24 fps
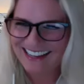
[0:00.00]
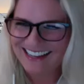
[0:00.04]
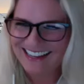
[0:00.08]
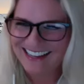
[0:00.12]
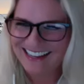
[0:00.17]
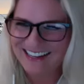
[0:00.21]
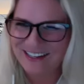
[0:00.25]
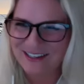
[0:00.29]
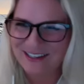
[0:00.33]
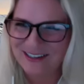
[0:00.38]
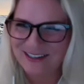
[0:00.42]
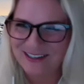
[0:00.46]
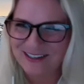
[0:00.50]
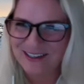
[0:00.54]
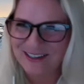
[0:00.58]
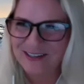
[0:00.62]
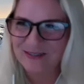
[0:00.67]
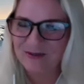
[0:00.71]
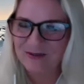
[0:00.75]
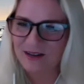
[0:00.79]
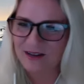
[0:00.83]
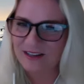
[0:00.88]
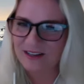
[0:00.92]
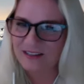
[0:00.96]

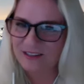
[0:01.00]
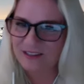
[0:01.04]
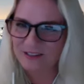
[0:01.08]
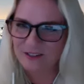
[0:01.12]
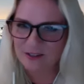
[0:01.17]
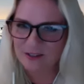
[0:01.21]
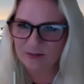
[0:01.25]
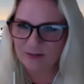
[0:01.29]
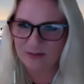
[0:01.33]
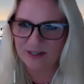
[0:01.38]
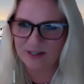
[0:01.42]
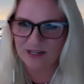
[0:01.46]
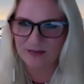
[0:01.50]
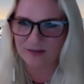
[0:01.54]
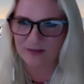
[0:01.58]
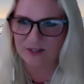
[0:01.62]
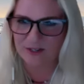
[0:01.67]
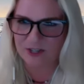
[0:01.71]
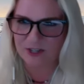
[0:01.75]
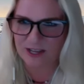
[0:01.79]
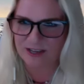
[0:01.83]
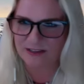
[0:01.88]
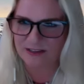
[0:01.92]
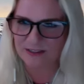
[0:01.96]
You do become a
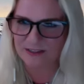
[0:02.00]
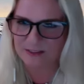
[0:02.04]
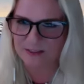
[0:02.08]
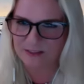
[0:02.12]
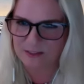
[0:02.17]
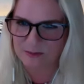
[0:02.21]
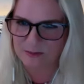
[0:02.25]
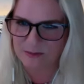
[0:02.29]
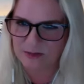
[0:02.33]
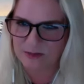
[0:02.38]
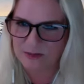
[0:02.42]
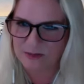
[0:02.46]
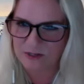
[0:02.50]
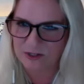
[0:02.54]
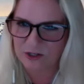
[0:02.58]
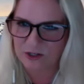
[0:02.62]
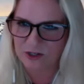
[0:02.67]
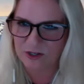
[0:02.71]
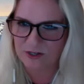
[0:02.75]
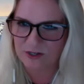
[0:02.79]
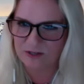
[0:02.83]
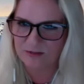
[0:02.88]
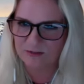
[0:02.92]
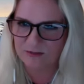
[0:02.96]
channel as a
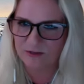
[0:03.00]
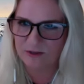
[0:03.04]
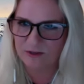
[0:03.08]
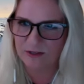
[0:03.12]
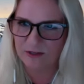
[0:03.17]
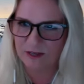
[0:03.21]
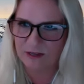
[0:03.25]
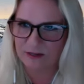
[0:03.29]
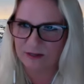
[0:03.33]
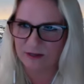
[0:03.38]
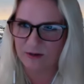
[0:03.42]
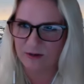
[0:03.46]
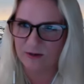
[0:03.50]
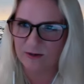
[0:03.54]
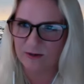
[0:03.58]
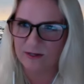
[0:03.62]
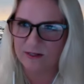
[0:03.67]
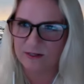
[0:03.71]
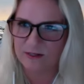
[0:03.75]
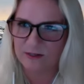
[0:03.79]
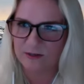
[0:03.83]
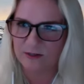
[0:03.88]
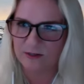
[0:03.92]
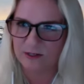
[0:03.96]
musician if you let go
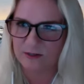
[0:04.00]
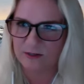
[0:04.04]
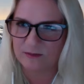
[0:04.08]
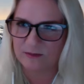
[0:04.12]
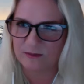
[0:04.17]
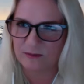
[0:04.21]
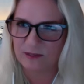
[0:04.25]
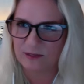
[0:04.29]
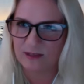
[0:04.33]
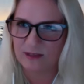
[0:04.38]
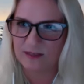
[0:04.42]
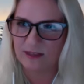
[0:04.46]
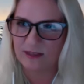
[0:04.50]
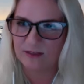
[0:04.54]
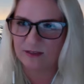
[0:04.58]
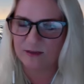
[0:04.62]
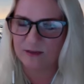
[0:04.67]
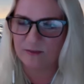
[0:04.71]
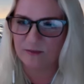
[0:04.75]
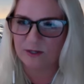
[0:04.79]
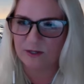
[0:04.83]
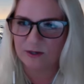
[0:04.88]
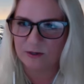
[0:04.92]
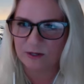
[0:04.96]
into it. And then the
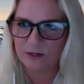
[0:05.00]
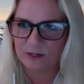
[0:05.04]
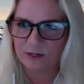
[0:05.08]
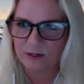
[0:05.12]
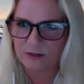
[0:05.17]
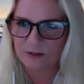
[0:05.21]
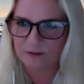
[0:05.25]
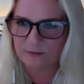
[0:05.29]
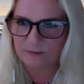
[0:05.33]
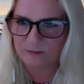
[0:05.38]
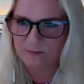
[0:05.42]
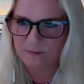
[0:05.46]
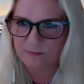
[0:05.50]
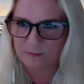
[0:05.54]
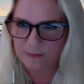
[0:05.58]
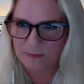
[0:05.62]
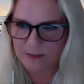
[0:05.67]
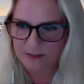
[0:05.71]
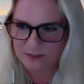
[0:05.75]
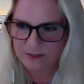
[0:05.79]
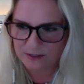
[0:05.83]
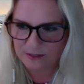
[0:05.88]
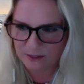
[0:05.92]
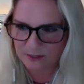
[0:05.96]
beauty of
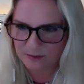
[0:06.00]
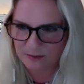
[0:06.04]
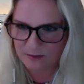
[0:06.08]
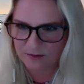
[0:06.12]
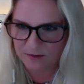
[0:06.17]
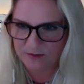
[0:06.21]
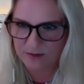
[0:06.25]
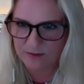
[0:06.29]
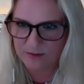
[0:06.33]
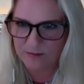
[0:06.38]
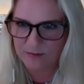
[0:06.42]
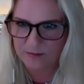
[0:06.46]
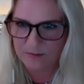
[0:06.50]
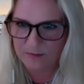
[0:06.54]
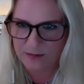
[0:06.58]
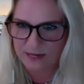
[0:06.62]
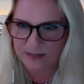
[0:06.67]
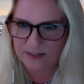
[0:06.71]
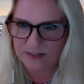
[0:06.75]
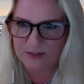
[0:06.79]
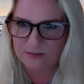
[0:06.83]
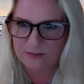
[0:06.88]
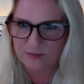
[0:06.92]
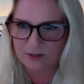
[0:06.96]
some of the
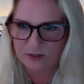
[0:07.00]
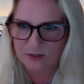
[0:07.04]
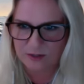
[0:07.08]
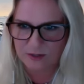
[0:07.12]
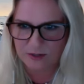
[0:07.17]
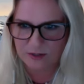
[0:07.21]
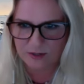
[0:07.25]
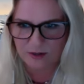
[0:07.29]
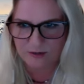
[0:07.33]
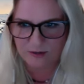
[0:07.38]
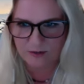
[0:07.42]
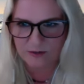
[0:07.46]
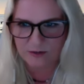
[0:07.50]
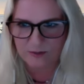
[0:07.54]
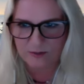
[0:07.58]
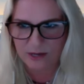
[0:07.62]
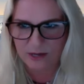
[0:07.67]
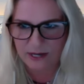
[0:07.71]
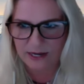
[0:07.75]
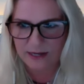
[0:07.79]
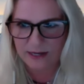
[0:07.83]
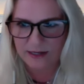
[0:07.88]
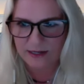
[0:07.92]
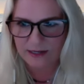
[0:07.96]
best music ever
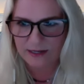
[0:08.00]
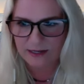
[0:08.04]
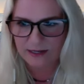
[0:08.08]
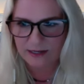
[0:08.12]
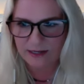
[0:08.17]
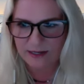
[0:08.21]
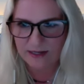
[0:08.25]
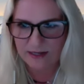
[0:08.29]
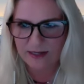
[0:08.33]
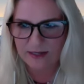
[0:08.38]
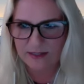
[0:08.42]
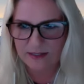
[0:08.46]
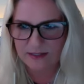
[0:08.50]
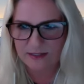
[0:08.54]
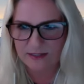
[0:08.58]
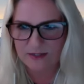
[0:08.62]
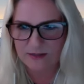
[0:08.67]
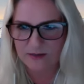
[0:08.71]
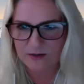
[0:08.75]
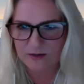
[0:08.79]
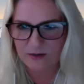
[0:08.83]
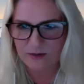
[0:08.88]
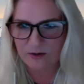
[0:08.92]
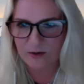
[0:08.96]
made is
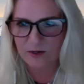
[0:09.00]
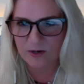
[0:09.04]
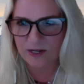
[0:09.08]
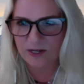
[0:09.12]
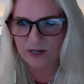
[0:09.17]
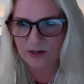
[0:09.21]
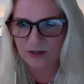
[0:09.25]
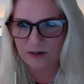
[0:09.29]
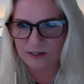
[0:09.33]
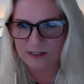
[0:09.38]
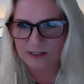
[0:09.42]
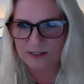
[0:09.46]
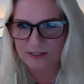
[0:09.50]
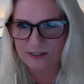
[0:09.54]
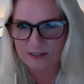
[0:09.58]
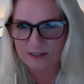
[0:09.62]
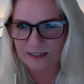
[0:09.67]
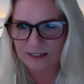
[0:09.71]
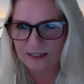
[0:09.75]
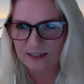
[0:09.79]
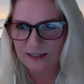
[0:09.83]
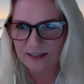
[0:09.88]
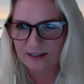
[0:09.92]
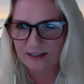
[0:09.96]
the
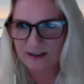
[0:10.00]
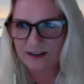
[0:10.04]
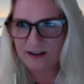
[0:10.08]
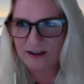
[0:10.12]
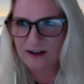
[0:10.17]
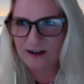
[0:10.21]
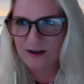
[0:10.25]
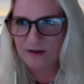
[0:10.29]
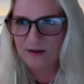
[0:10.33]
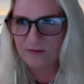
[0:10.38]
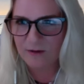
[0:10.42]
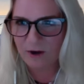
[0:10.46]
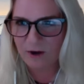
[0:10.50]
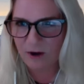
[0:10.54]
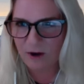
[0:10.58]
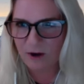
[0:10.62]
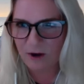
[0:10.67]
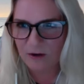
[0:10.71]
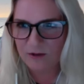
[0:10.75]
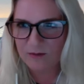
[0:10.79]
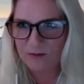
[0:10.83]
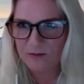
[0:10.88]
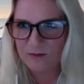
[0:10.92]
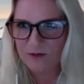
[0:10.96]
coherency of
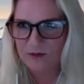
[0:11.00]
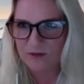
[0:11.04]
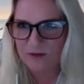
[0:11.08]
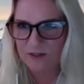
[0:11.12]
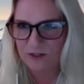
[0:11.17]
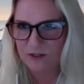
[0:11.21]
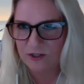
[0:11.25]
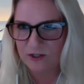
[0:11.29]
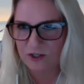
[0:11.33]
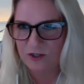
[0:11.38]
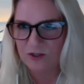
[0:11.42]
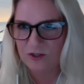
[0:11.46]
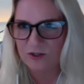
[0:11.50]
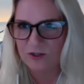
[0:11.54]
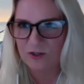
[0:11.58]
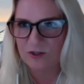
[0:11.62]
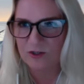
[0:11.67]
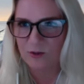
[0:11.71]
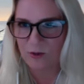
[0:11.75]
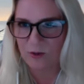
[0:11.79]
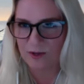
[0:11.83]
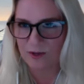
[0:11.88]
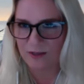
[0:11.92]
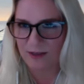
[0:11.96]
all the musicians
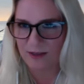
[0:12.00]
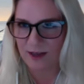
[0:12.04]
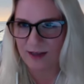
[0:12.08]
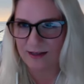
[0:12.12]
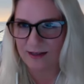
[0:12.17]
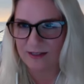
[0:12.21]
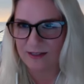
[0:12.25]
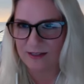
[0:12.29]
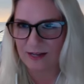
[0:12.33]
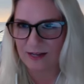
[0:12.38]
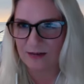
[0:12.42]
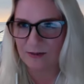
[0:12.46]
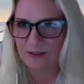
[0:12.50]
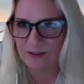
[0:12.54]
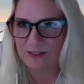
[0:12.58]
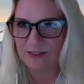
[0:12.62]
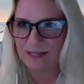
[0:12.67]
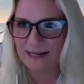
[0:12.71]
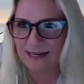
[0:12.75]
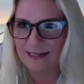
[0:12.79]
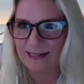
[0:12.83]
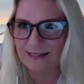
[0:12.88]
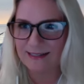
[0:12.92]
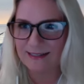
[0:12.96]
doing that
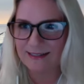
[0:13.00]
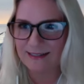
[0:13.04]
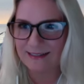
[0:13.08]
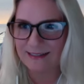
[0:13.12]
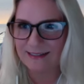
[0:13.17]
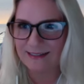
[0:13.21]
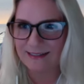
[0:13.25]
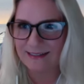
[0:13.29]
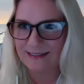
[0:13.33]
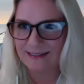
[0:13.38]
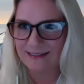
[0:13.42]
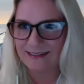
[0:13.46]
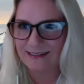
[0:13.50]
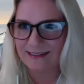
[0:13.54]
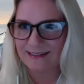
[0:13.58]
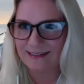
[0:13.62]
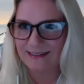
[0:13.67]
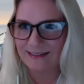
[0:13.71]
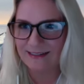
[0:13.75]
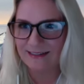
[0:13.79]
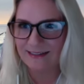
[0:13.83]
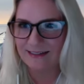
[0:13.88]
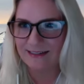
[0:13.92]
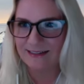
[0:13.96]
simultaneously.
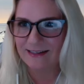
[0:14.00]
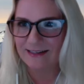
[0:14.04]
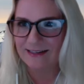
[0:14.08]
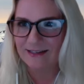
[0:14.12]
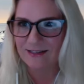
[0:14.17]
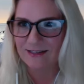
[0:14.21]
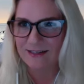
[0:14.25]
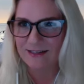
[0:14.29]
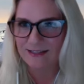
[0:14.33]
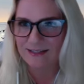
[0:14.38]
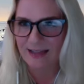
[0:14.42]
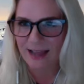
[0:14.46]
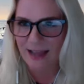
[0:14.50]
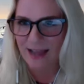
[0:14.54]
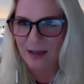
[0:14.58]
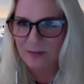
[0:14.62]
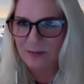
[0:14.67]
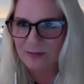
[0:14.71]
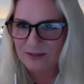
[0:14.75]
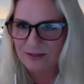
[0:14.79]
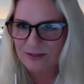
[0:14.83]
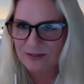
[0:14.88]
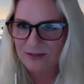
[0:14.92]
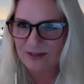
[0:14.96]
And then right. It just
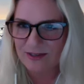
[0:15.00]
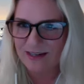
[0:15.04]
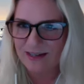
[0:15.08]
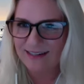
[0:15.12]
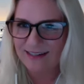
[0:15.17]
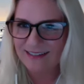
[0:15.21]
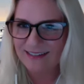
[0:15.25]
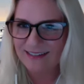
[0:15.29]
happens, right?